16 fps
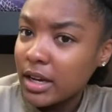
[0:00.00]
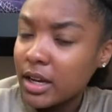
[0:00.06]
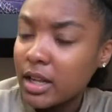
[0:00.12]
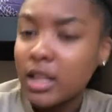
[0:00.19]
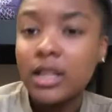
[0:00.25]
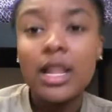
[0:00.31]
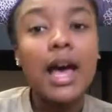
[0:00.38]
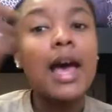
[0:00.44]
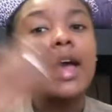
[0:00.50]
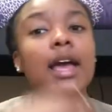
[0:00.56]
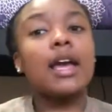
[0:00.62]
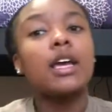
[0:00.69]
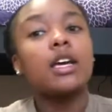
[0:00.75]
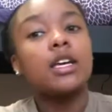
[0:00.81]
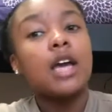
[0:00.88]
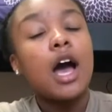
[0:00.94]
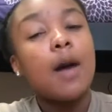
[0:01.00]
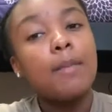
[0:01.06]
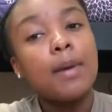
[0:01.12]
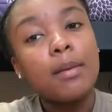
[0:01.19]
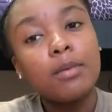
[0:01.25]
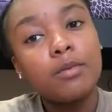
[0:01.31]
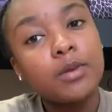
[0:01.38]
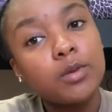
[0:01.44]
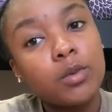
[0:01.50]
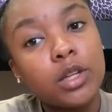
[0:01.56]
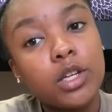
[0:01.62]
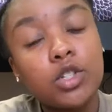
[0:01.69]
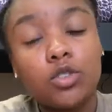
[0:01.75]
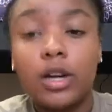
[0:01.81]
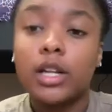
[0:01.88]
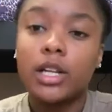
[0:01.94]
like, y'all, people was really
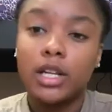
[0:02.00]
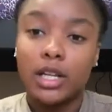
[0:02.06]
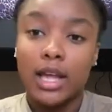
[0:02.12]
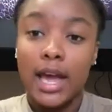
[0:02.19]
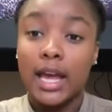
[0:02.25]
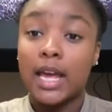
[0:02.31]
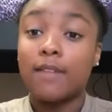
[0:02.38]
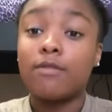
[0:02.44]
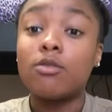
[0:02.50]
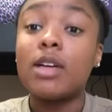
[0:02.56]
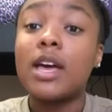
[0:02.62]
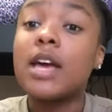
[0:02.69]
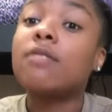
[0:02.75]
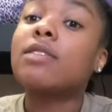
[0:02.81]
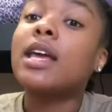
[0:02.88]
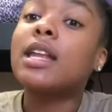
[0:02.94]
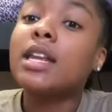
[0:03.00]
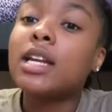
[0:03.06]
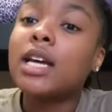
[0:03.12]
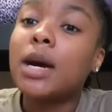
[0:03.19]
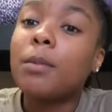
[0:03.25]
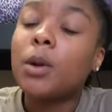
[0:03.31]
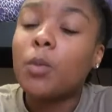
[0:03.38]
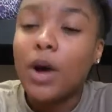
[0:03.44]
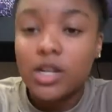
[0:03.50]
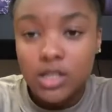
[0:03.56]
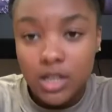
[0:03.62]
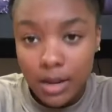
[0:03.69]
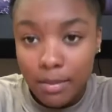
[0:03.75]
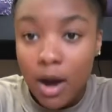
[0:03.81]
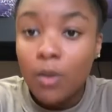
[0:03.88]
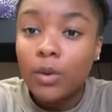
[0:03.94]
struggling. Like, if they didn't come on the watch, they
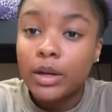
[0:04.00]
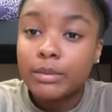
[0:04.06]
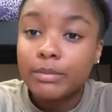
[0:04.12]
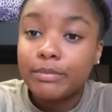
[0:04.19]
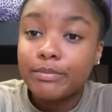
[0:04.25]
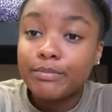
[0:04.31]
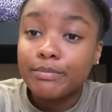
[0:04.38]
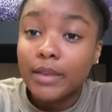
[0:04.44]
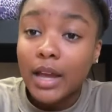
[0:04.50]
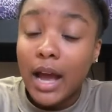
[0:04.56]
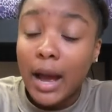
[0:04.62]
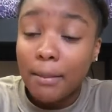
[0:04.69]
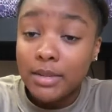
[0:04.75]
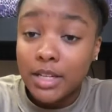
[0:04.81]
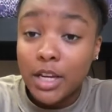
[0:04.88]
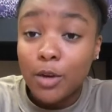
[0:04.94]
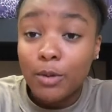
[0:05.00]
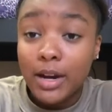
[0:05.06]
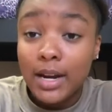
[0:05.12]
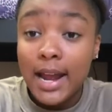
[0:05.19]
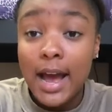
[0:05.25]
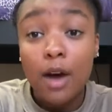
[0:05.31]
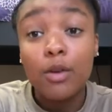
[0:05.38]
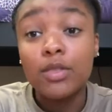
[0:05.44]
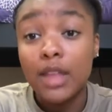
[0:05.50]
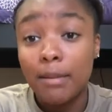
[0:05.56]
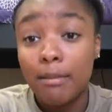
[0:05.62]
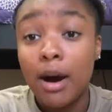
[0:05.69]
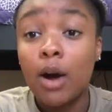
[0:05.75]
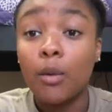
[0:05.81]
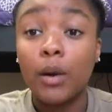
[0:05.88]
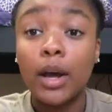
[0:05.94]
bought one. I'm gonna tell you right now, they
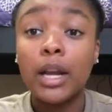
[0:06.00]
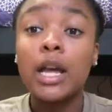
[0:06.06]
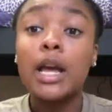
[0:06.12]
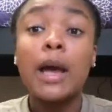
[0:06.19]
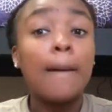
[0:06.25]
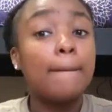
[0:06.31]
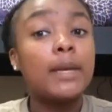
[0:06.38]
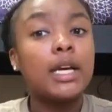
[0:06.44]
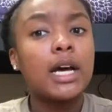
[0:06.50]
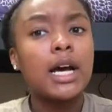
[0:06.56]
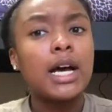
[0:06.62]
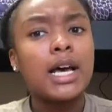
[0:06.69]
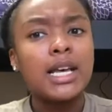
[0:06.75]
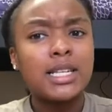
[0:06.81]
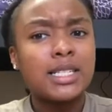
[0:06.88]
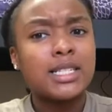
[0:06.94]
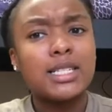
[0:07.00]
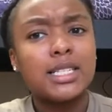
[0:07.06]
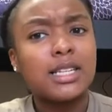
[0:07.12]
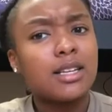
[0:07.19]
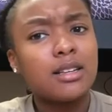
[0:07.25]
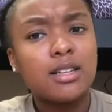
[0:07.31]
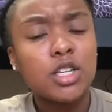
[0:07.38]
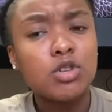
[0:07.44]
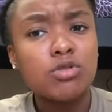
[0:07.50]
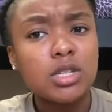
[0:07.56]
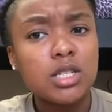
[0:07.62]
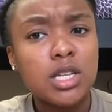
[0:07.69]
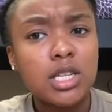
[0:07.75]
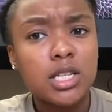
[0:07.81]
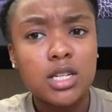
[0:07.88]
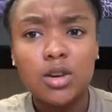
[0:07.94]
bought one, because you just
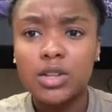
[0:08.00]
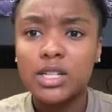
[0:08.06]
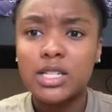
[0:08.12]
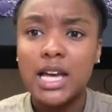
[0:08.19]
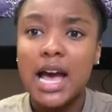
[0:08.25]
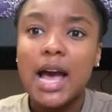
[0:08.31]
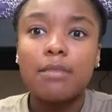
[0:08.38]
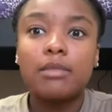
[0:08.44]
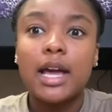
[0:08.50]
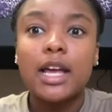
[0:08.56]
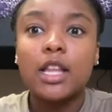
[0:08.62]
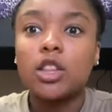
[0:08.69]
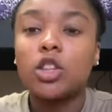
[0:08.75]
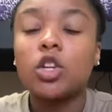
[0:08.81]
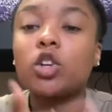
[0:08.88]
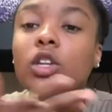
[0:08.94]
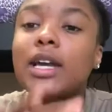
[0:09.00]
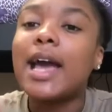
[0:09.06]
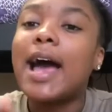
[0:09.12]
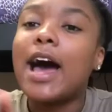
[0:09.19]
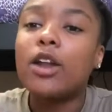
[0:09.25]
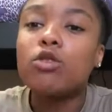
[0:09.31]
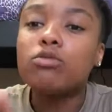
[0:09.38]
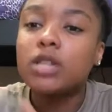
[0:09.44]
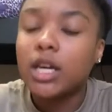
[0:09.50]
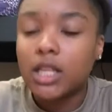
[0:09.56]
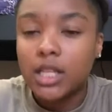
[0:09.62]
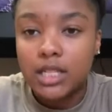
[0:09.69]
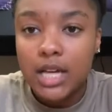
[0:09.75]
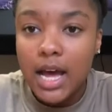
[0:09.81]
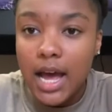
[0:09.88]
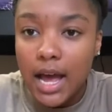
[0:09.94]
need to know the time. Like, literally, how do you tell the
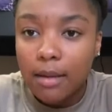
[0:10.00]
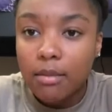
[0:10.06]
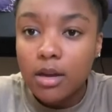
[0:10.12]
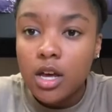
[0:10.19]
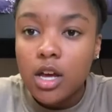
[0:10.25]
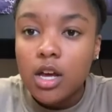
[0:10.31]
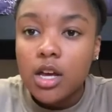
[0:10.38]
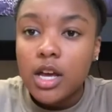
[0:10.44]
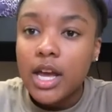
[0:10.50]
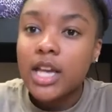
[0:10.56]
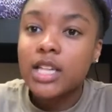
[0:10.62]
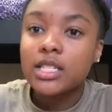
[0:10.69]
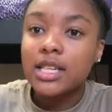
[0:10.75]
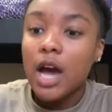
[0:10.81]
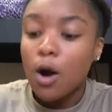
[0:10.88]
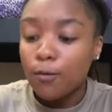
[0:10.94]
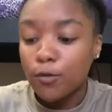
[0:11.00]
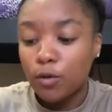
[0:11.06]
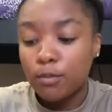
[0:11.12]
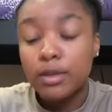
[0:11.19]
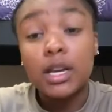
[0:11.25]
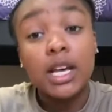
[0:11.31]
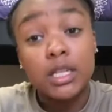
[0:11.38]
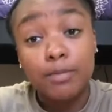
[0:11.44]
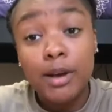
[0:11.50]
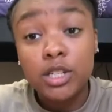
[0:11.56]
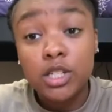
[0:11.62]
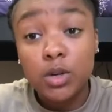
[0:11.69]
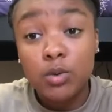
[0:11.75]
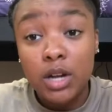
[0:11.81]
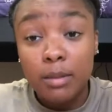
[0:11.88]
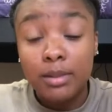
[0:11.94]
time? It's helpful, especially
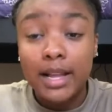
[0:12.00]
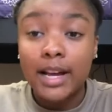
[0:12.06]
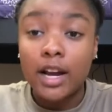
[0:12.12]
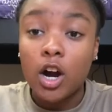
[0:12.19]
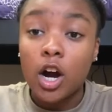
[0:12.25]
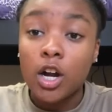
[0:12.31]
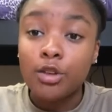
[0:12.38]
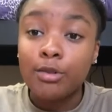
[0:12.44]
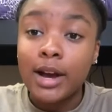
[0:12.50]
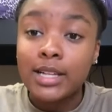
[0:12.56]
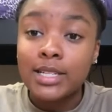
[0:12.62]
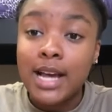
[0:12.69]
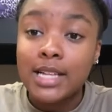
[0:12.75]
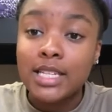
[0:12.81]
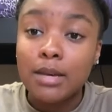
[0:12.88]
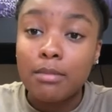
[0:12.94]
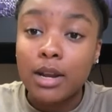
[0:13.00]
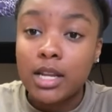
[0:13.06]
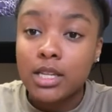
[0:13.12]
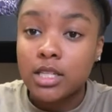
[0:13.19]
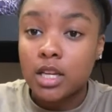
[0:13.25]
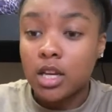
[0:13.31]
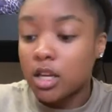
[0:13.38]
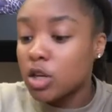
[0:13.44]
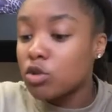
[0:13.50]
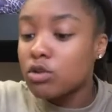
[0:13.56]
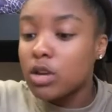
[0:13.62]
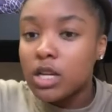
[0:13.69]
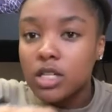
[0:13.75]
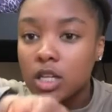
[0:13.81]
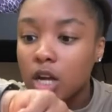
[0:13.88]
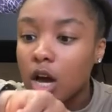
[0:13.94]
when they be like, all right, you guys got 10 minutes to, you
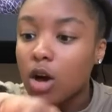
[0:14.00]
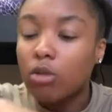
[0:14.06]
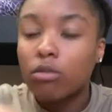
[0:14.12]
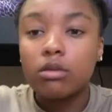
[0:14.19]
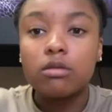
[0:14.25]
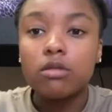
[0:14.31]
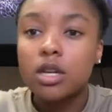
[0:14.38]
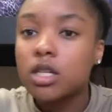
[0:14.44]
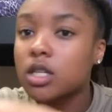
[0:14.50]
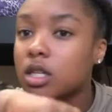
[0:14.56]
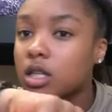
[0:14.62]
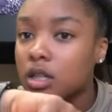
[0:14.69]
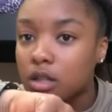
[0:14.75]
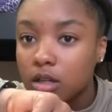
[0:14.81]
need to know, you need to